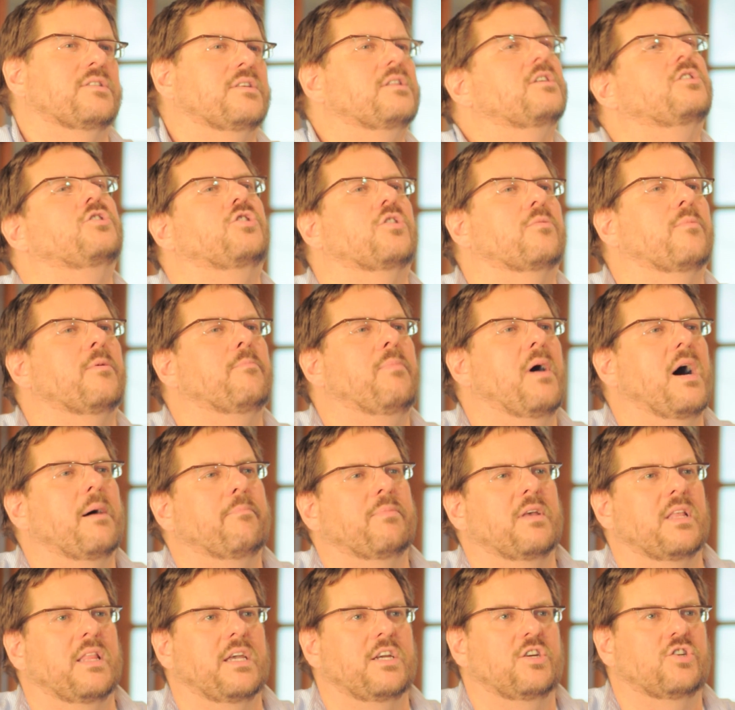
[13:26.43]
of the German
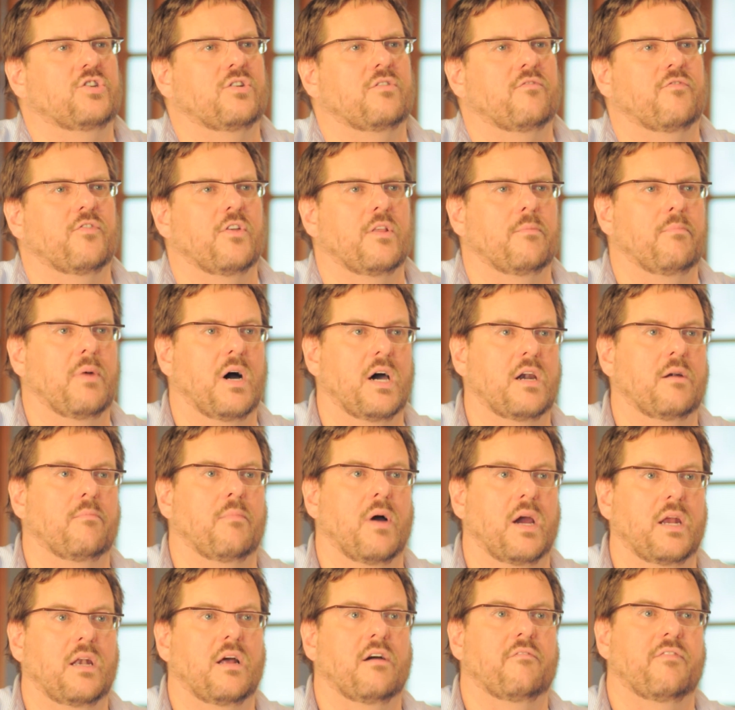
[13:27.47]
population for the
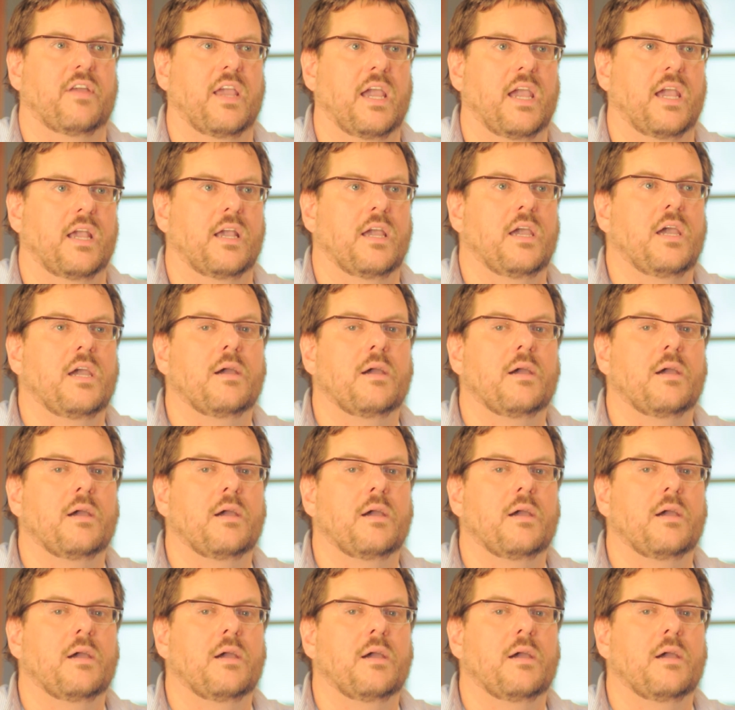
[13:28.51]
Baader-Meinhof gang